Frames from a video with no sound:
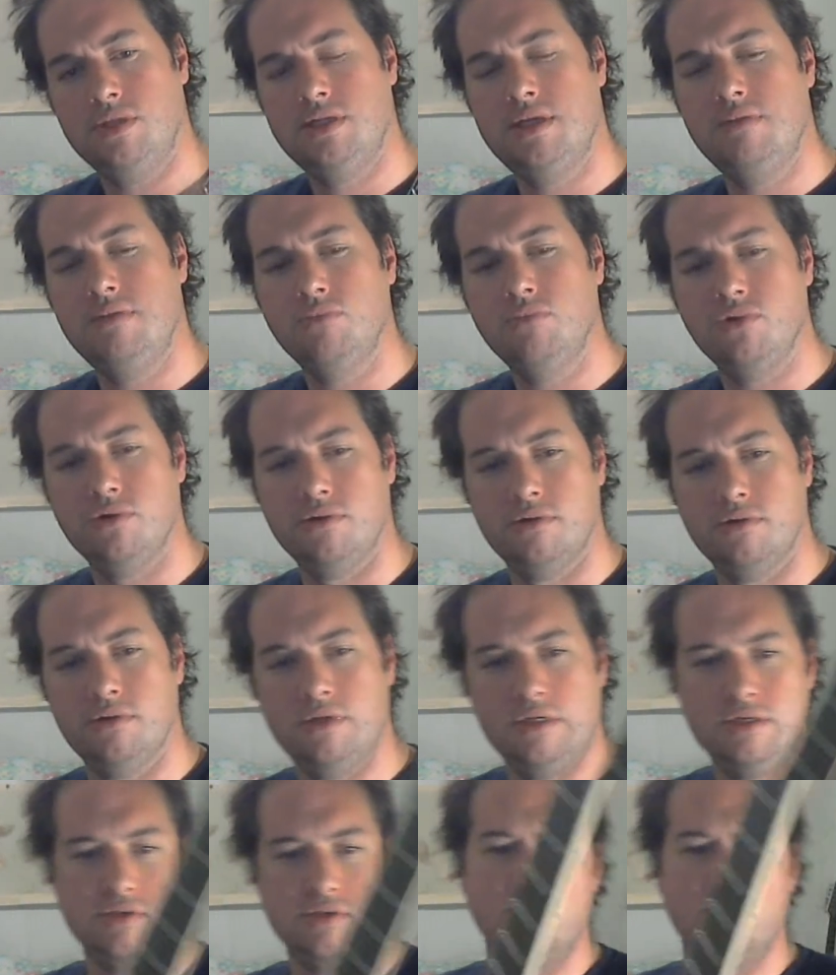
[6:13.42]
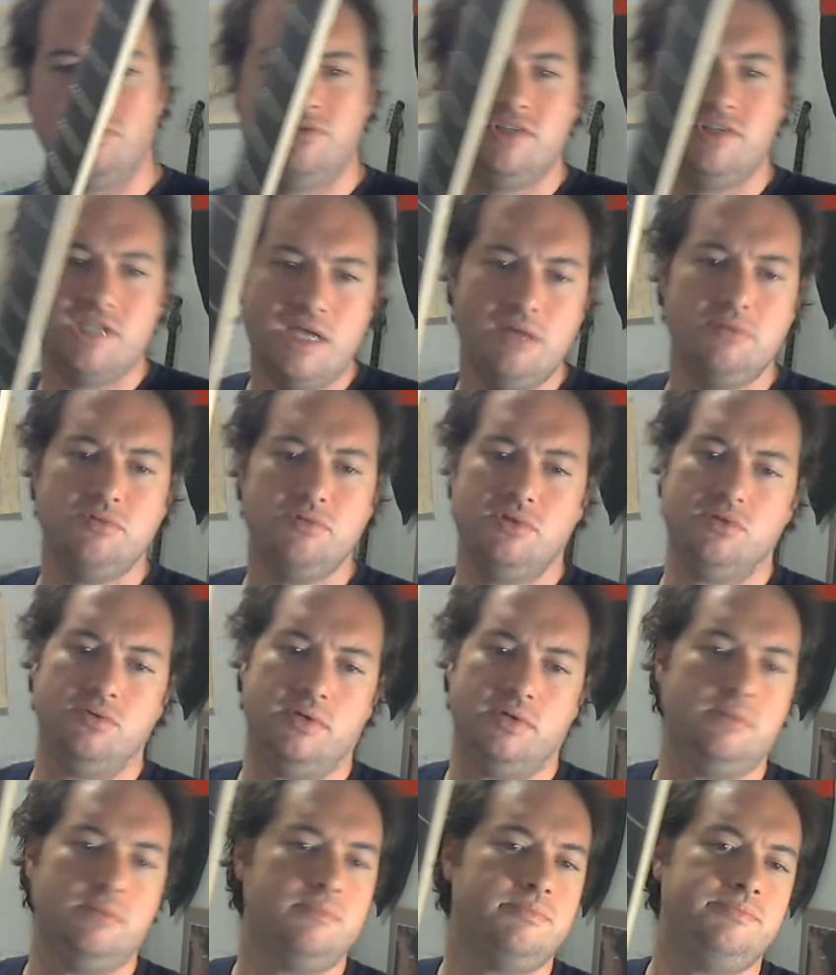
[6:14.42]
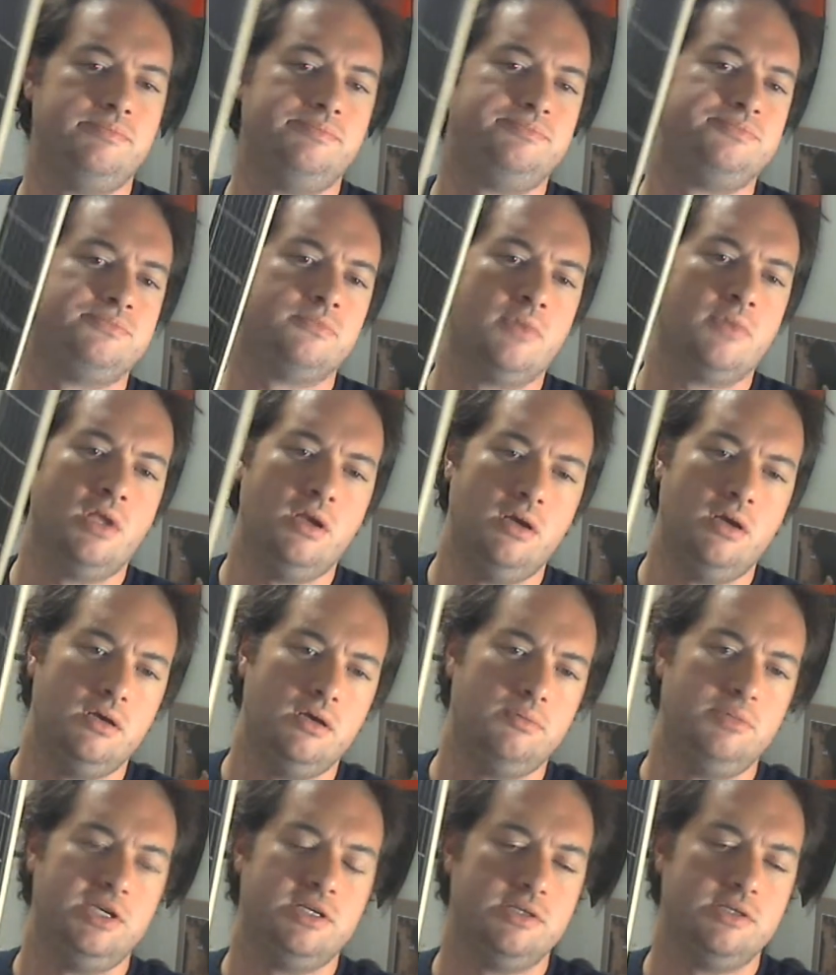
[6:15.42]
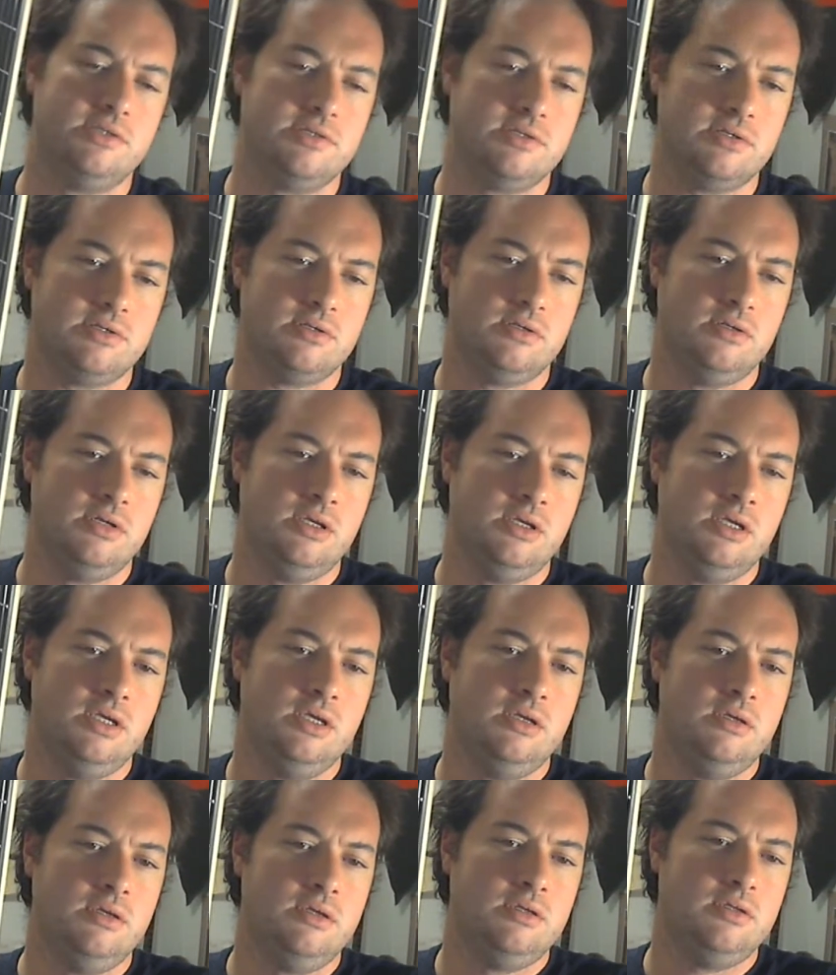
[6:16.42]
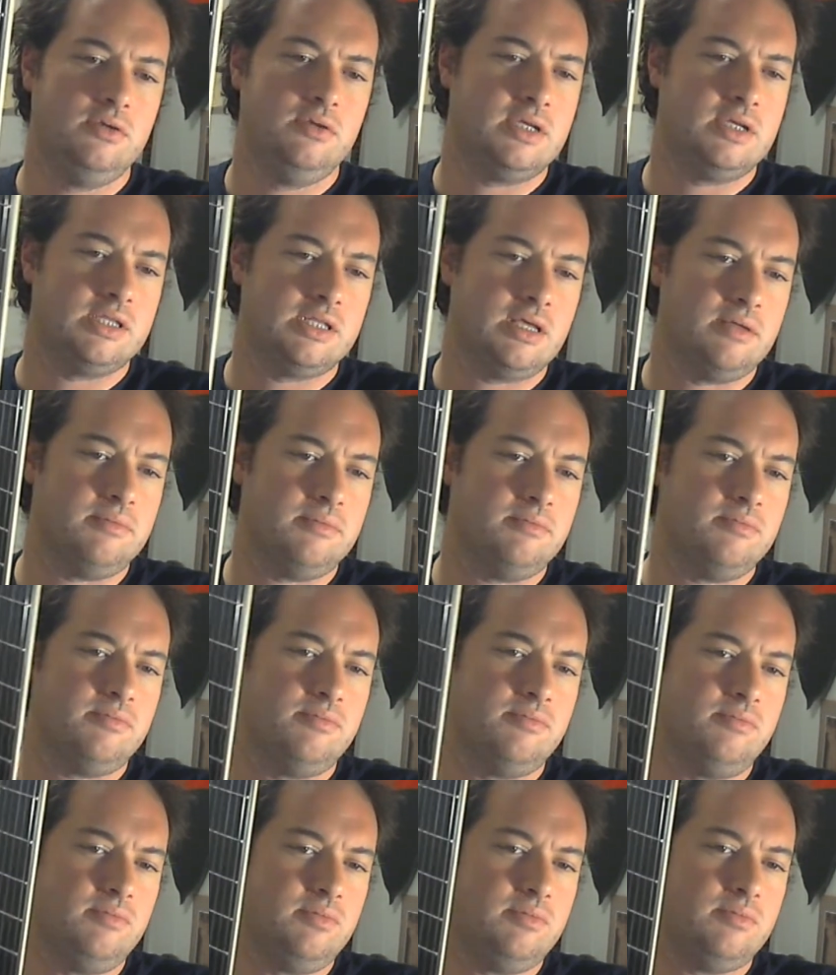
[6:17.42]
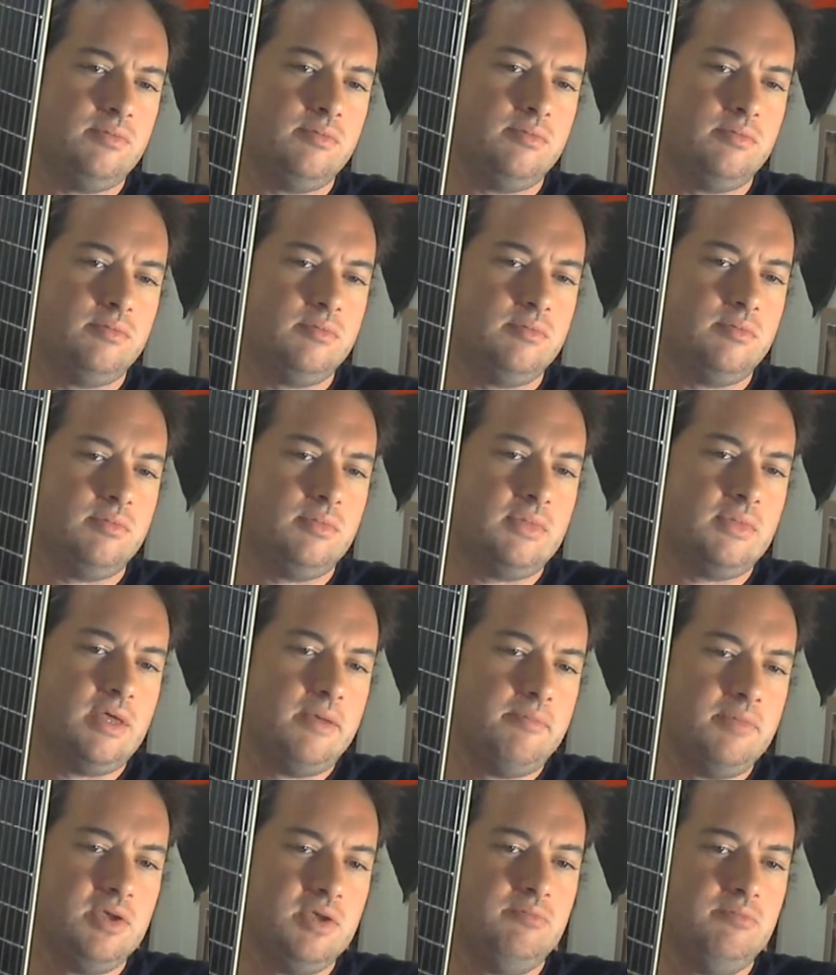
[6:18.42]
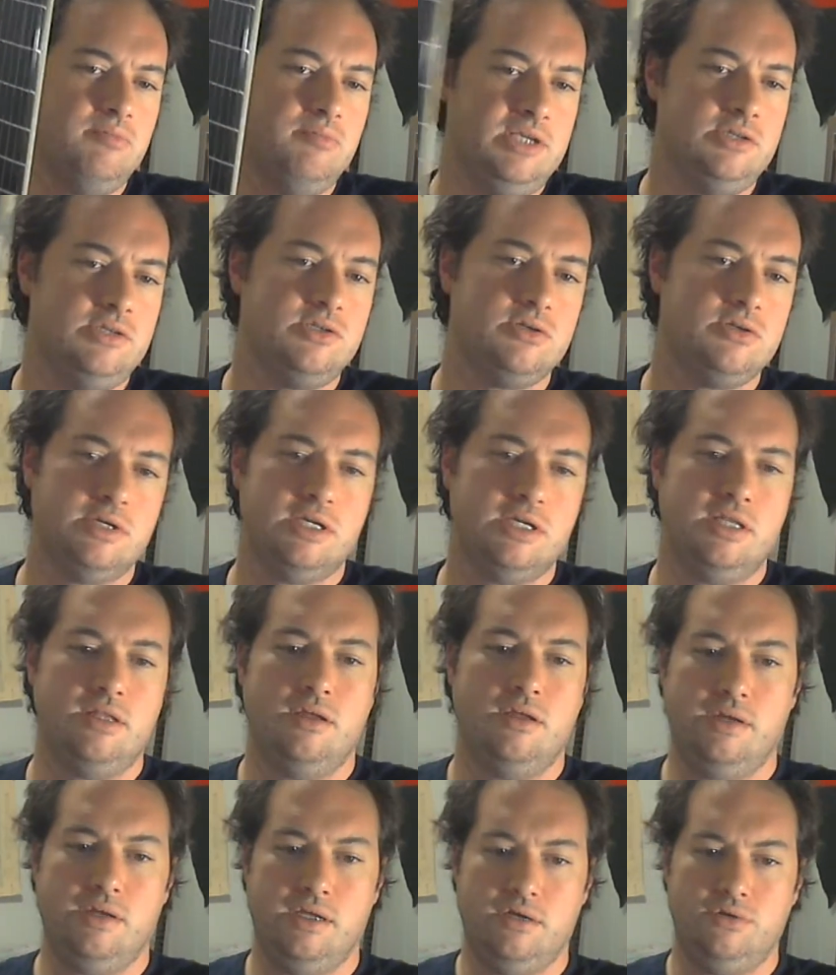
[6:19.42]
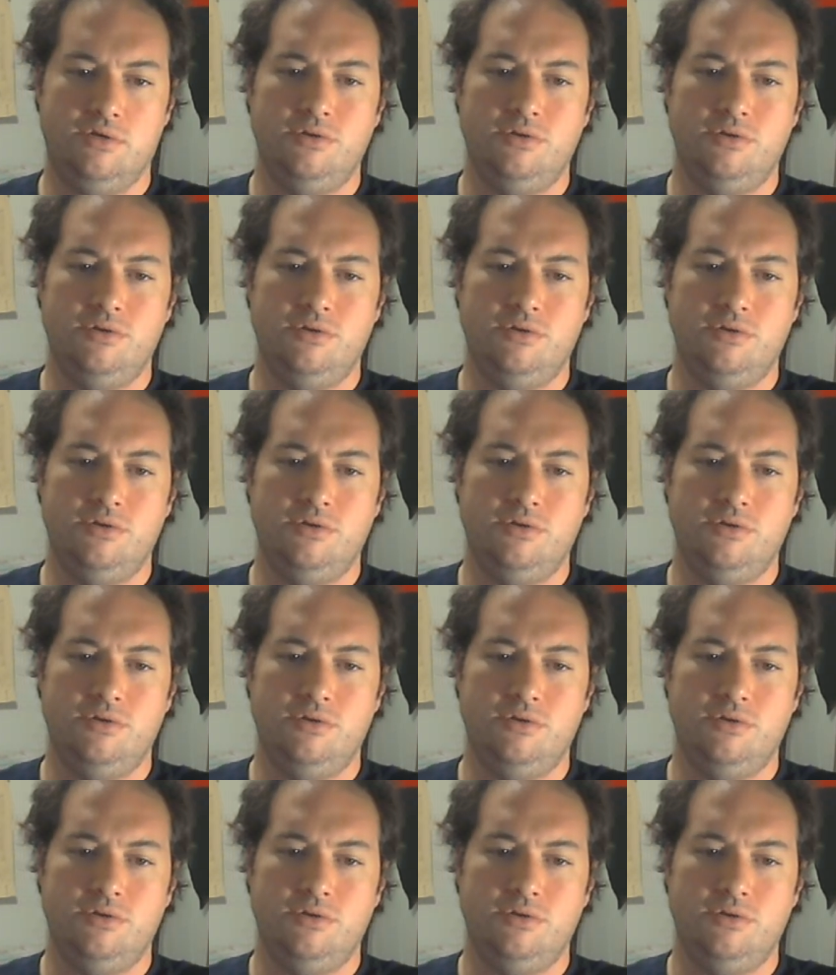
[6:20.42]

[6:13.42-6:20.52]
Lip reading: timbre and sort of sound to it, because you got that big B string in there